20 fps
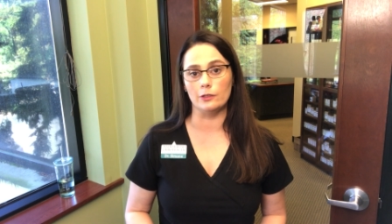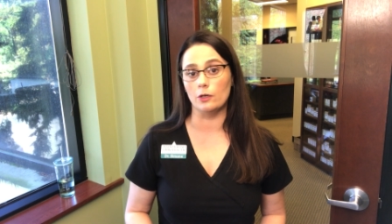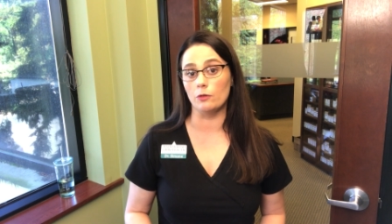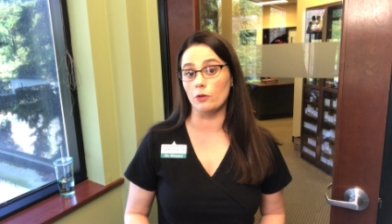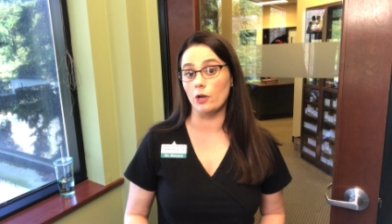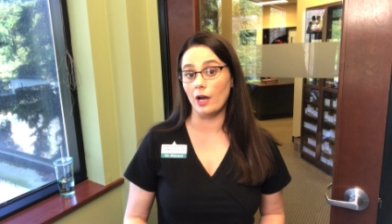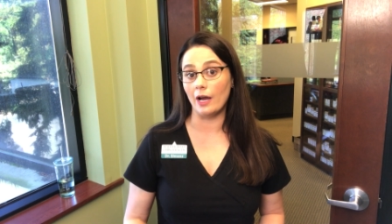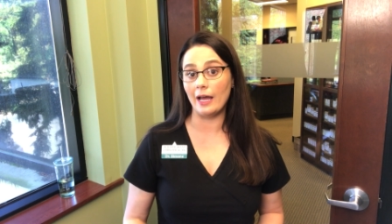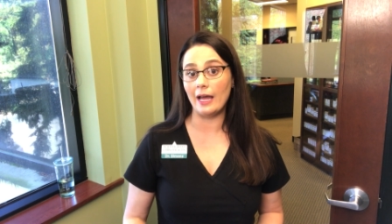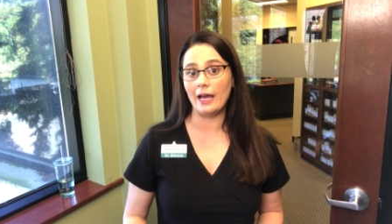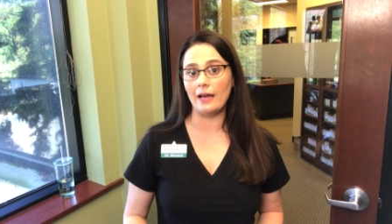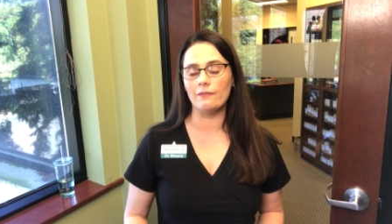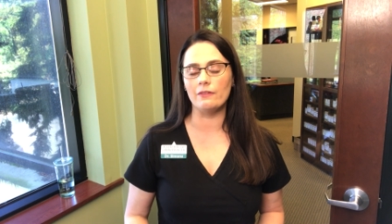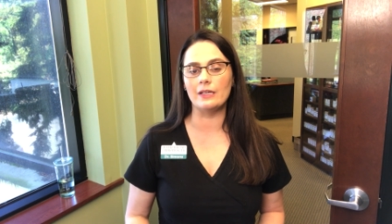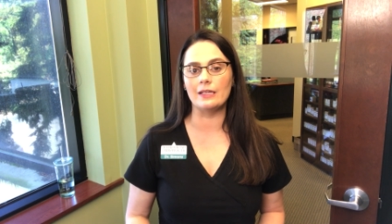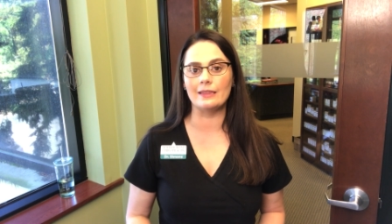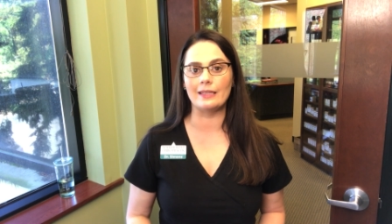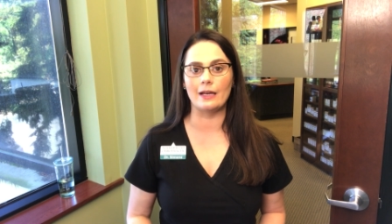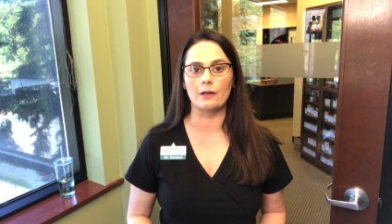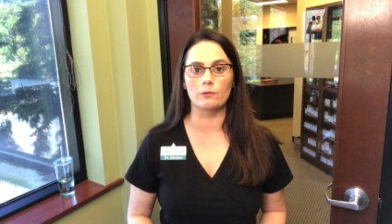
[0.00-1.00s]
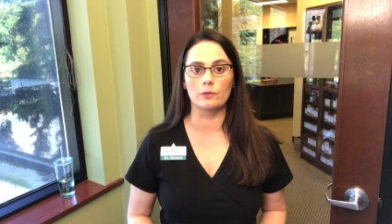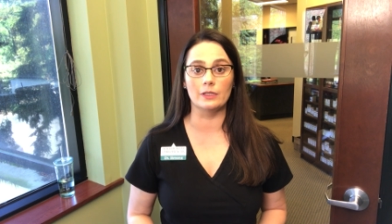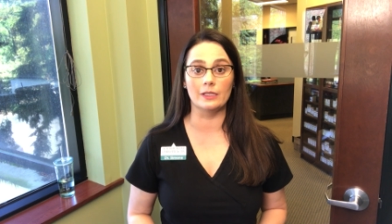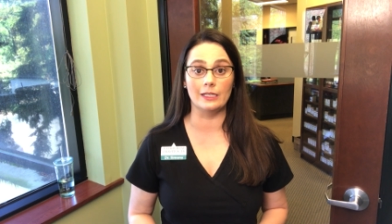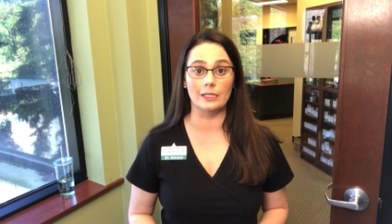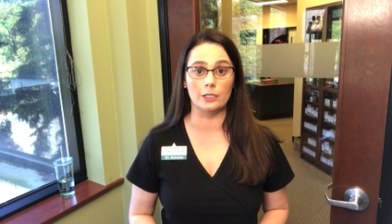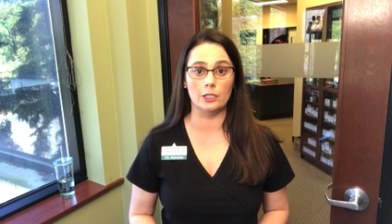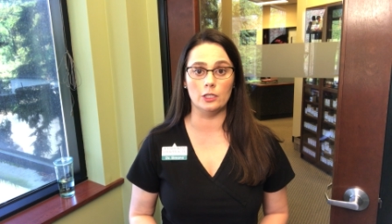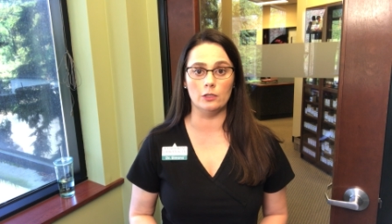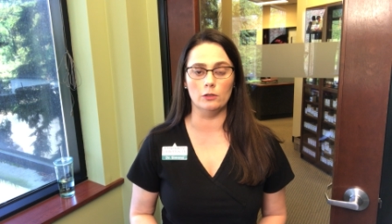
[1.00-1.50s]
not having that
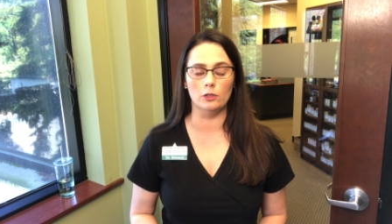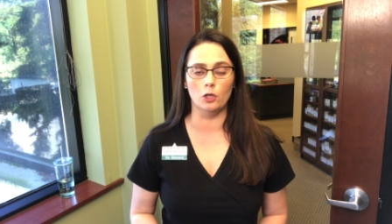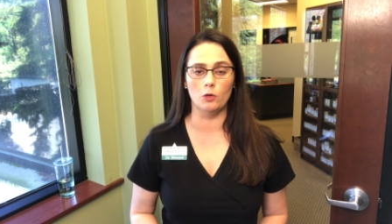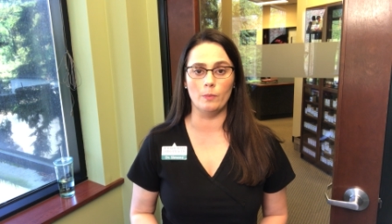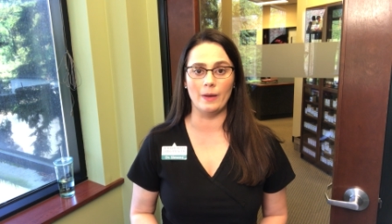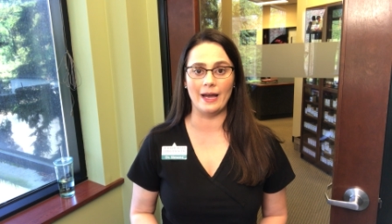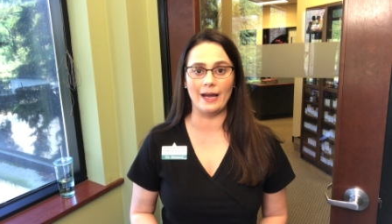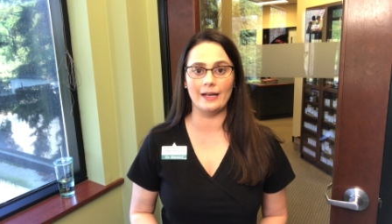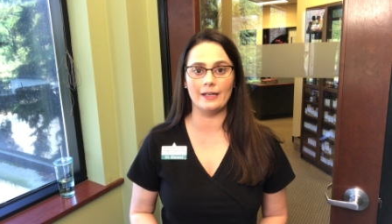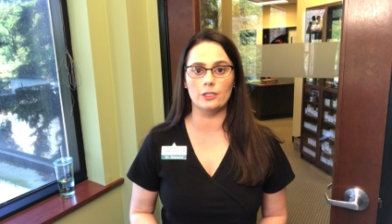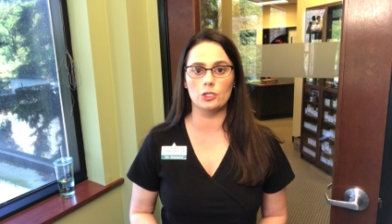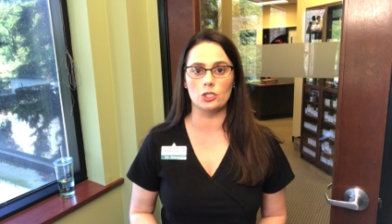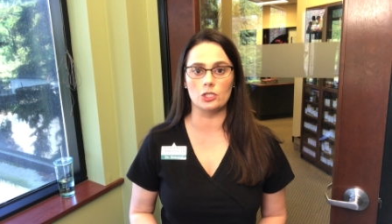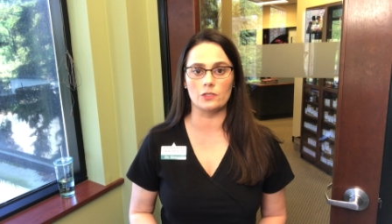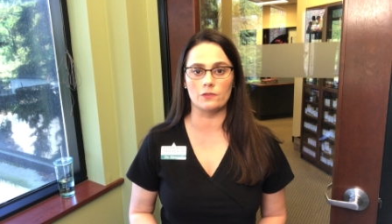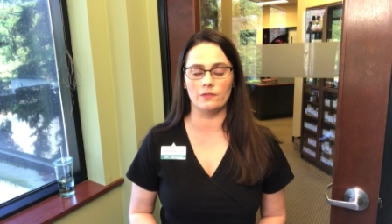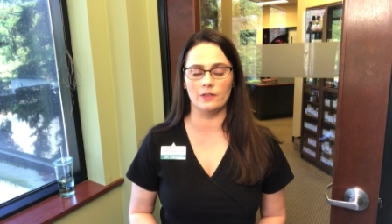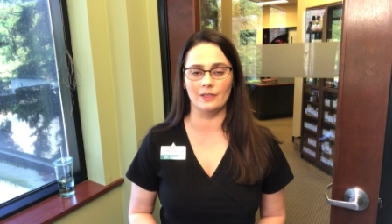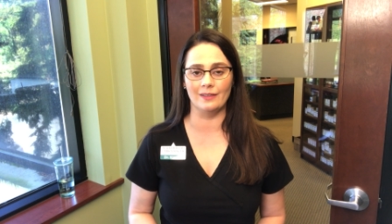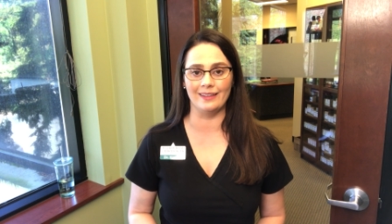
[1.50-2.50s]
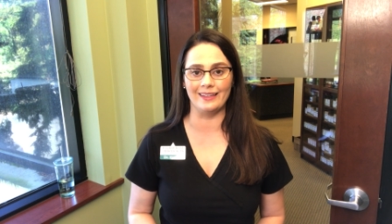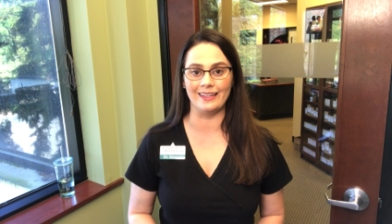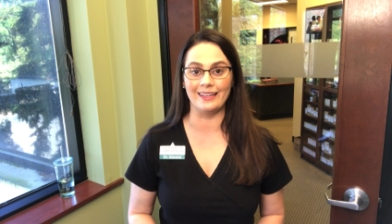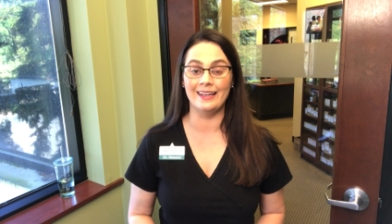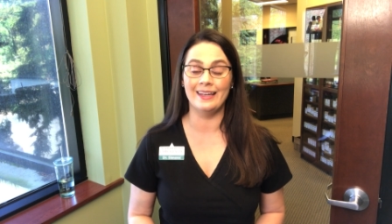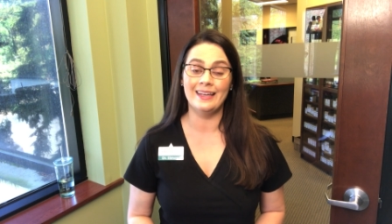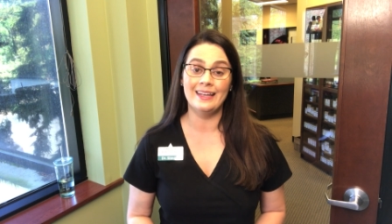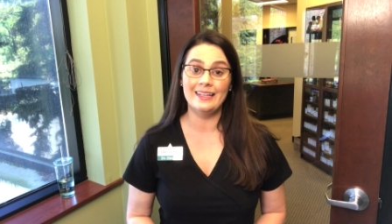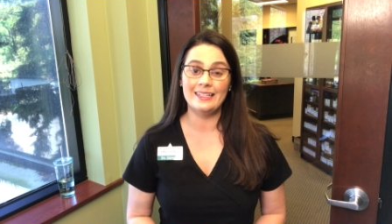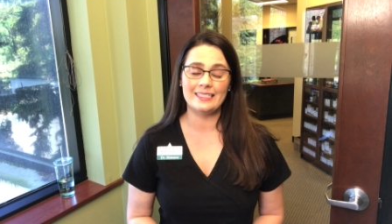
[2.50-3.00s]
really acute low back, just feeling
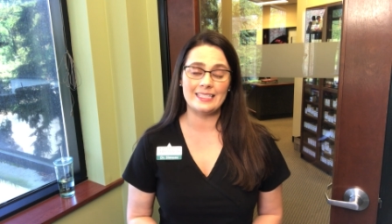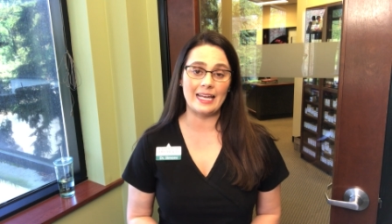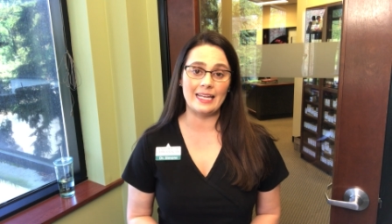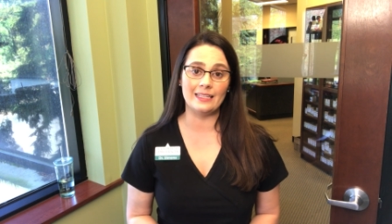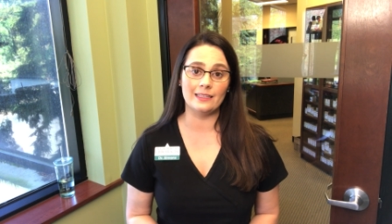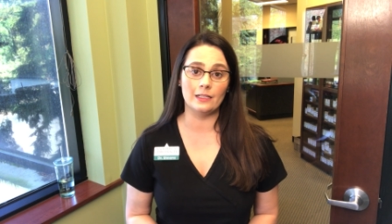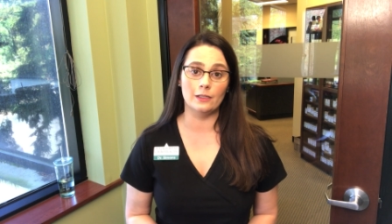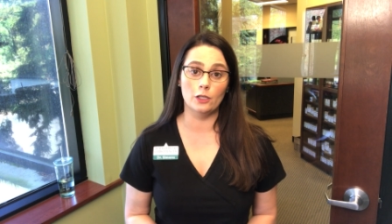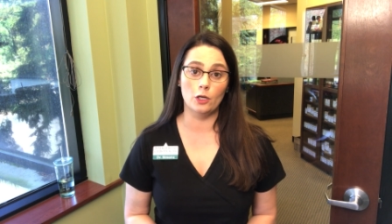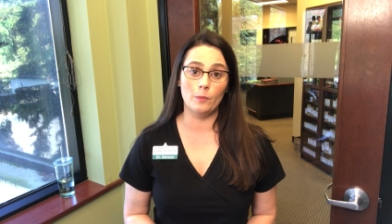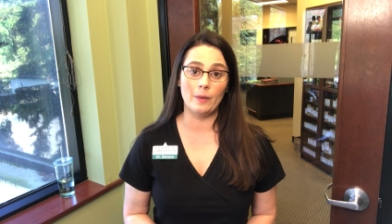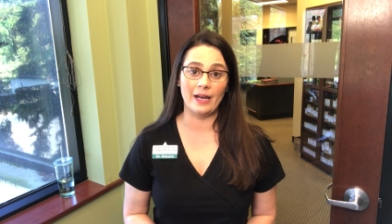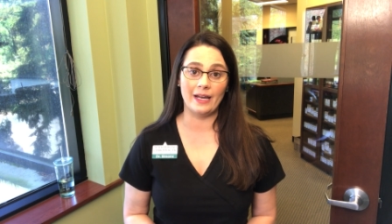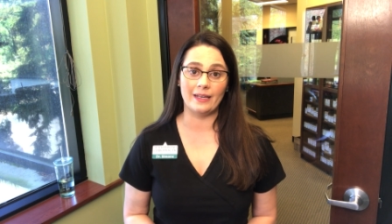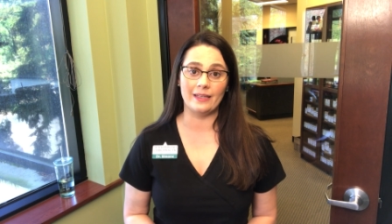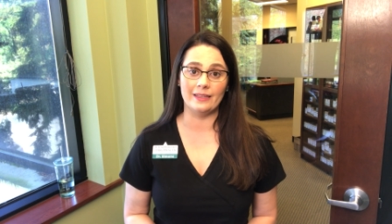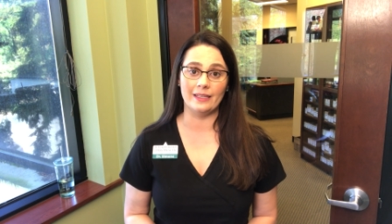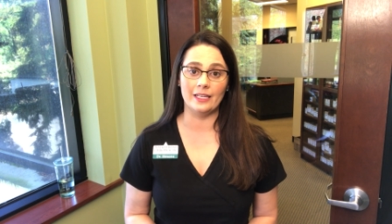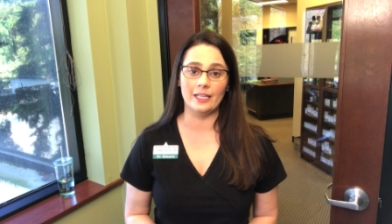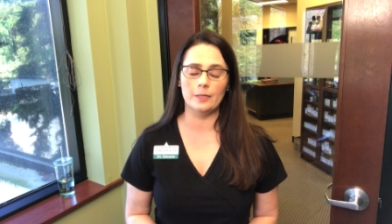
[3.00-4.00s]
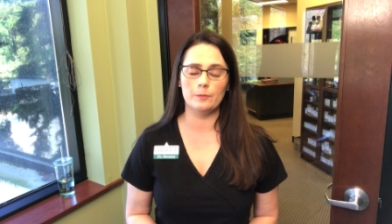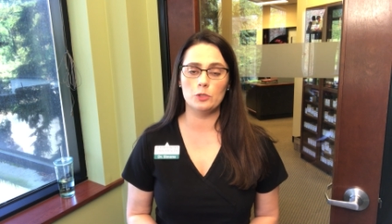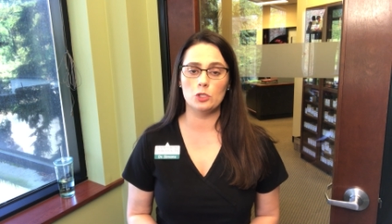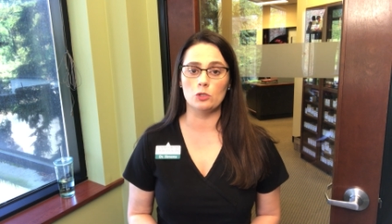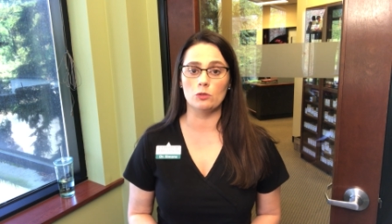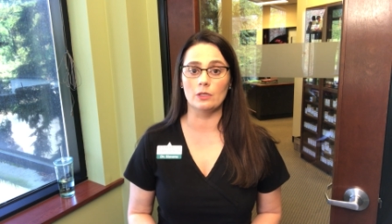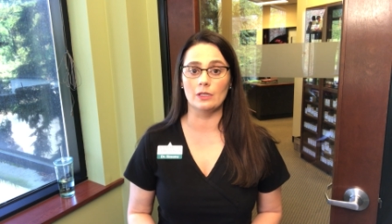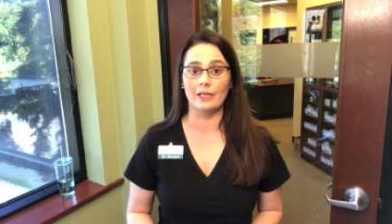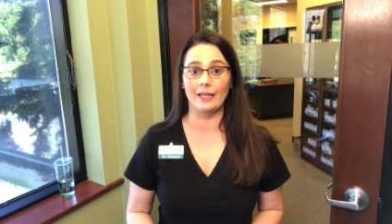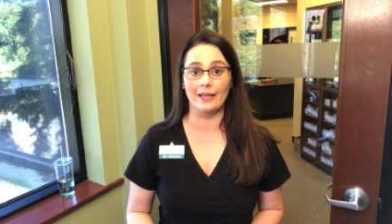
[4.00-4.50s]
tight in the low back and the hips,
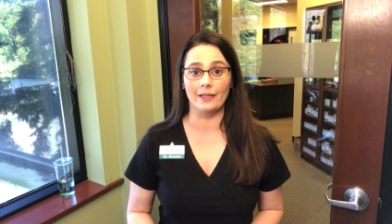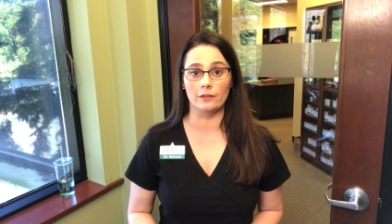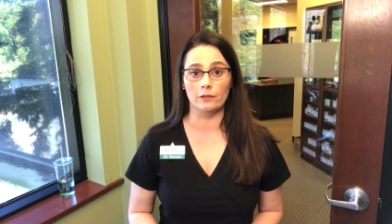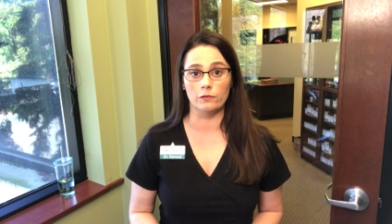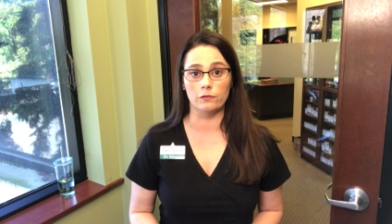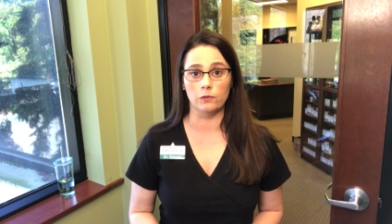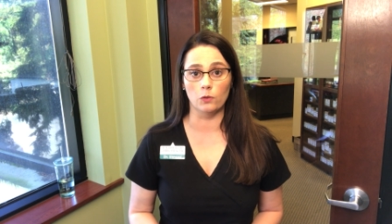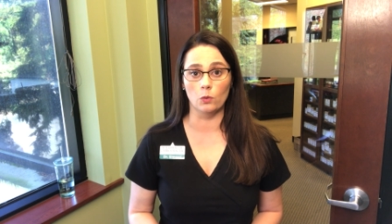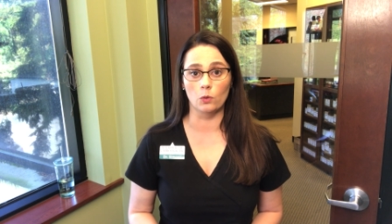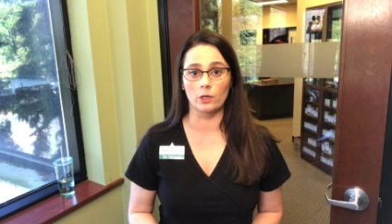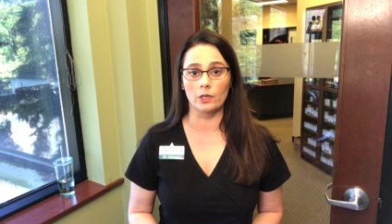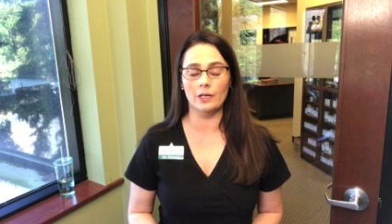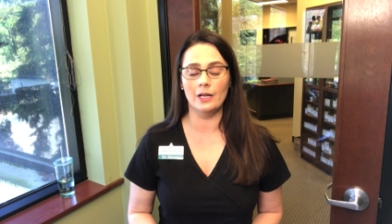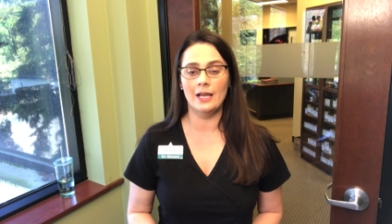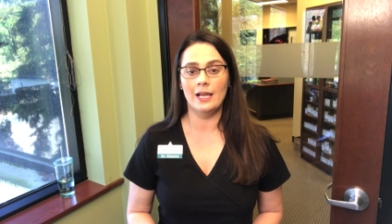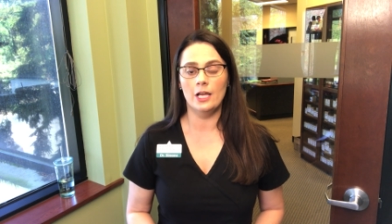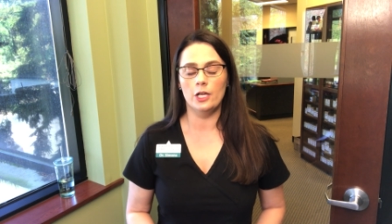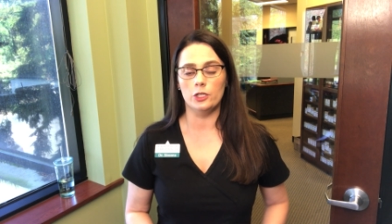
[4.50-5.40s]
you could lay on the floor.